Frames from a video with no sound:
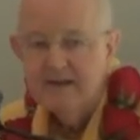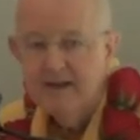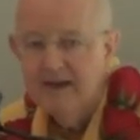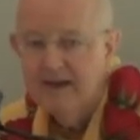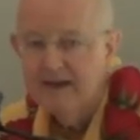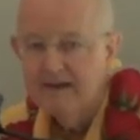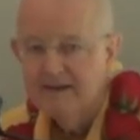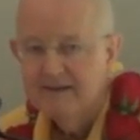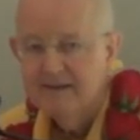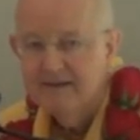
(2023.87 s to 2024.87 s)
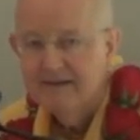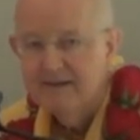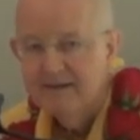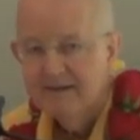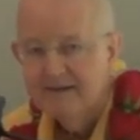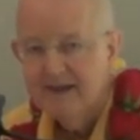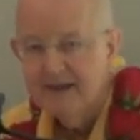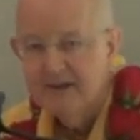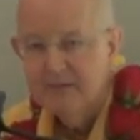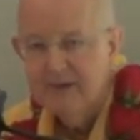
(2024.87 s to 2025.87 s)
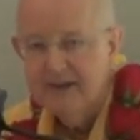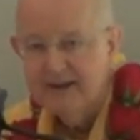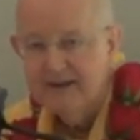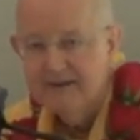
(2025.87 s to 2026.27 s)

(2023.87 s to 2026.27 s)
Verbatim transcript: Okay. Take it away.